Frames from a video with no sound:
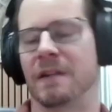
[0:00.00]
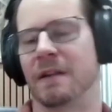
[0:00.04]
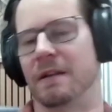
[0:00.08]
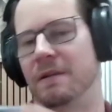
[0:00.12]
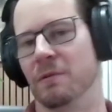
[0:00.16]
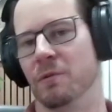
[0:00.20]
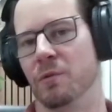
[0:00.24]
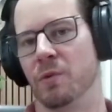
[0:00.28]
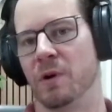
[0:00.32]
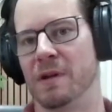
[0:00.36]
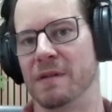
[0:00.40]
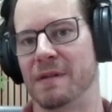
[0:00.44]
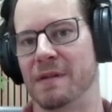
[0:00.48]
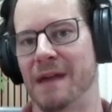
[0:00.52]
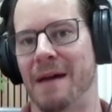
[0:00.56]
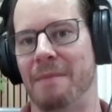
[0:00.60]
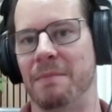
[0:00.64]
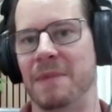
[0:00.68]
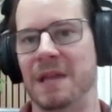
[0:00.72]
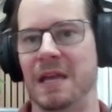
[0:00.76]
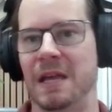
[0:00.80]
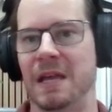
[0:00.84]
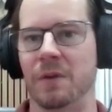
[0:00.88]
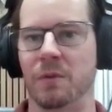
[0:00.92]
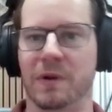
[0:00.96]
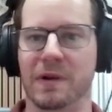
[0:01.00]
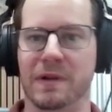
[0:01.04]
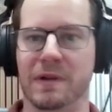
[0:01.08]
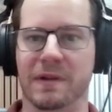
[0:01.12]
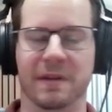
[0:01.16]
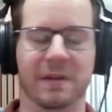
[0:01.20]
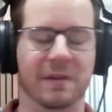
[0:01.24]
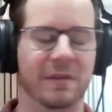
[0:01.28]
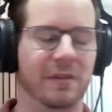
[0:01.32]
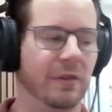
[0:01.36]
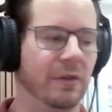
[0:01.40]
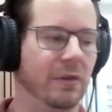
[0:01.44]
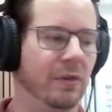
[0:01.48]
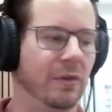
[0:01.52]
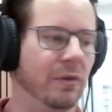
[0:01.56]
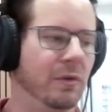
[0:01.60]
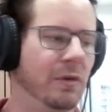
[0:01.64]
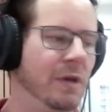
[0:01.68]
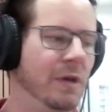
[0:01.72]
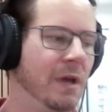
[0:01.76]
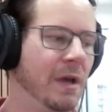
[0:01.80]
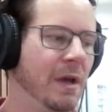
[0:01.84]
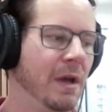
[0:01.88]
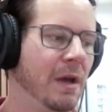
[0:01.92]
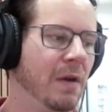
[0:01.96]
And what does that mean? What does it do?
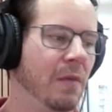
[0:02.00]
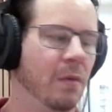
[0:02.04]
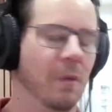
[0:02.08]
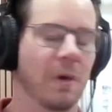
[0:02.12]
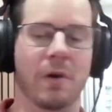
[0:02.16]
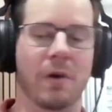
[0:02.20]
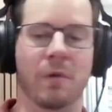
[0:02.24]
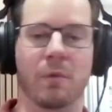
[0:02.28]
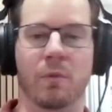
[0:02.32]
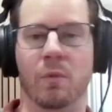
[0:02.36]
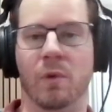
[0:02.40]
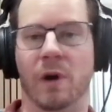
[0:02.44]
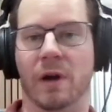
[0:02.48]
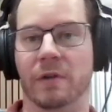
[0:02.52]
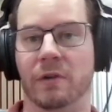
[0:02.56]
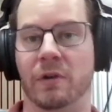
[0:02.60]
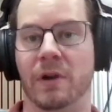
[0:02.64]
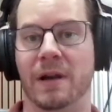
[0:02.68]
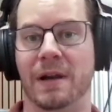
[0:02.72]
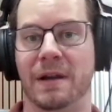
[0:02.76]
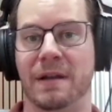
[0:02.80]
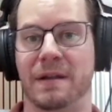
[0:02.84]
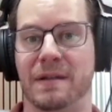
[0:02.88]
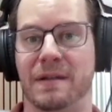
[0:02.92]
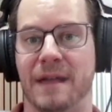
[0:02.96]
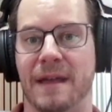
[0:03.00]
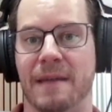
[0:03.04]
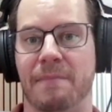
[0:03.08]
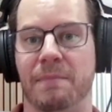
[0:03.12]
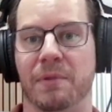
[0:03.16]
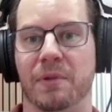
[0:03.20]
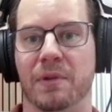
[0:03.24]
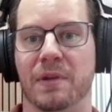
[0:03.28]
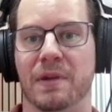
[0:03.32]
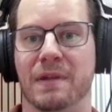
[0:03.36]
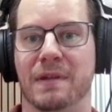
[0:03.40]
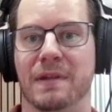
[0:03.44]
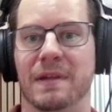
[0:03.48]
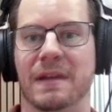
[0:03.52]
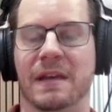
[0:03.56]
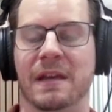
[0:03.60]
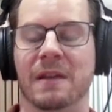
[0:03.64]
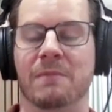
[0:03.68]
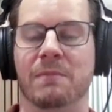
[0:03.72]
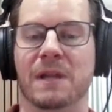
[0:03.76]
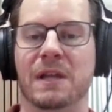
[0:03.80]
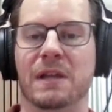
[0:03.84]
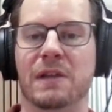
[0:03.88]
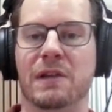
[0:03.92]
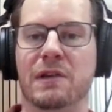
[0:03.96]
Well, one great example is it
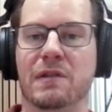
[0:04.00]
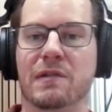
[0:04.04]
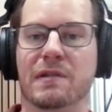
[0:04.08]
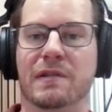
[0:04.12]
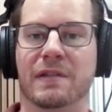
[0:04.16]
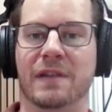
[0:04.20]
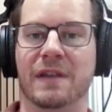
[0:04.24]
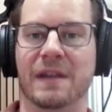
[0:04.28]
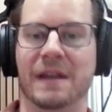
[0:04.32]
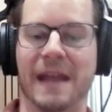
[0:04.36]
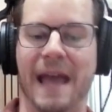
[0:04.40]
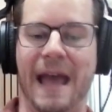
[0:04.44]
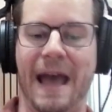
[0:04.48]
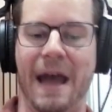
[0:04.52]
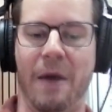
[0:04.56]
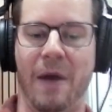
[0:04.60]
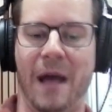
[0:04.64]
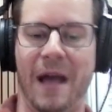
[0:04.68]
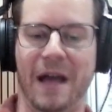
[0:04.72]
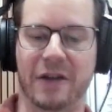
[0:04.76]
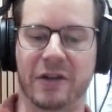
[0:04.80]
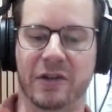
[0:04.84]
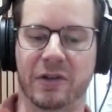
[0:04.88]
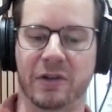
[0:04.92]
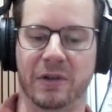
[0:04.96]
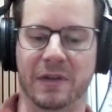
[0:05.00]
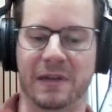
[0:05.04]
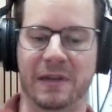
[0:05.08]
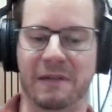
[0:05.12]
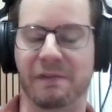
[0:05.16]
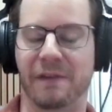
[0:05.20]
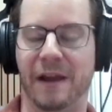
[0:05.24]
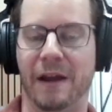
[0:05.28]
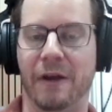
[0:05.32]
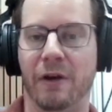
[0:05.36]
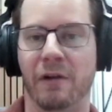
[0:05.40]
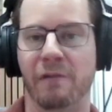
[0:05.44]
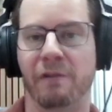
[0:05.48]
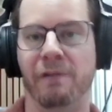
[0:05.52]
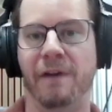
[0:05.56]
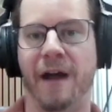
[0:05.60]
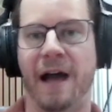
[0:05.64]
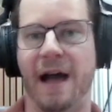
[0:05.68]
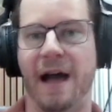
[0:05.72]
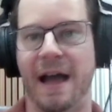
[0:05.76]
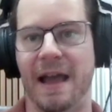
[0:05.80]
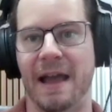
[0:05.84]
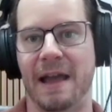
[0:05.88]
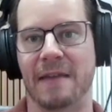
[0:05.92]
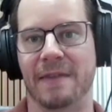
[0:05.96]
can be used to now actually
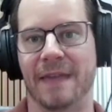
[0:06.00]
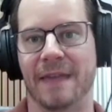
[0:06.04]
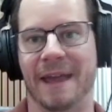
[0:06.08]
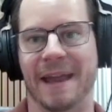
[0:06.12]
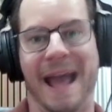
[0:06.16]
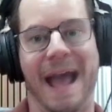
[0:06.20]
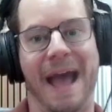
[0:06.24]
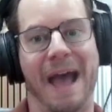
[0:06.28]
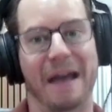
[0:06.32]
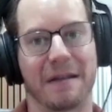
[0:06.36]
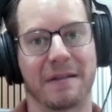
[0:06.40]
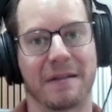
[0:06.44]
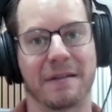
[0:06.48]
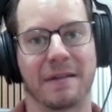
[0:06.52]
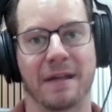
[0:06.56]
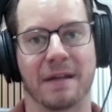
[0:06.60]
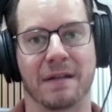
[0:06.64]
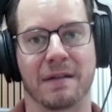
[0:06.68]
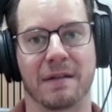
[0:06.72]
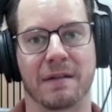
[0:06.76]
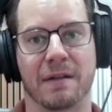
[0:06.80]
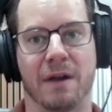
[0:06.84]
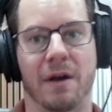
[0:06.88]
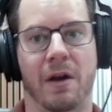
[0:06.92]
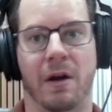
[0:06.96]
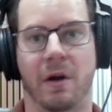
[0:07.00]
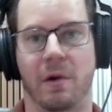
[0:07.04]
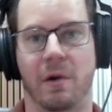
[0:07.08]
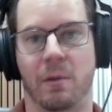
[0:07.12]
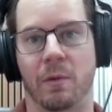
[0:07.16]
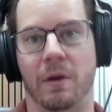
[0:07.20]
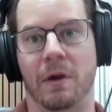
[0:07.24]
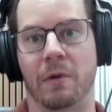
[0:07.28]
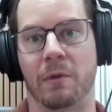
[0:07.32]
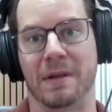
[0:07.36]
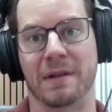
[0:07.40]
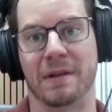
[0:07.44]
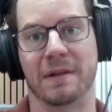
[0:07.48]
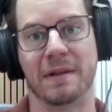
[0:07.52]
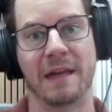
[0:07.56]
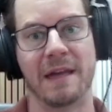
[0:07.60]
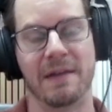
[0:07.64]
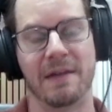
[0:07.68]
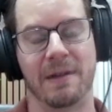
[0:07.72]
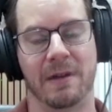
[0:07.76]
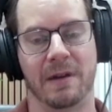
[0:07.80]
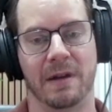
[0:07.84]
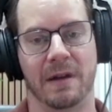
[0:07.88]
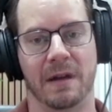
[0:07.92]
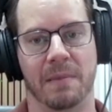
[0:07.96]
verify that assets are where we say
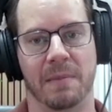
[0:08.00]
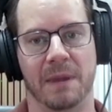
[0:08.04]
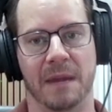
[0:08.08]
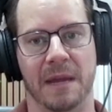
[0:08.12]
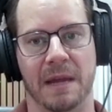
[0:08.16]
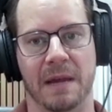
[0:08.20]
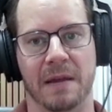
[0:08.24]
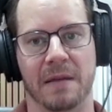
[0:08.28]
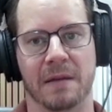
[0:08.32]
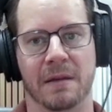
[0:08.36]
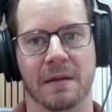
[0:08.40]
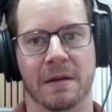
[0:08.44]
they're going to be.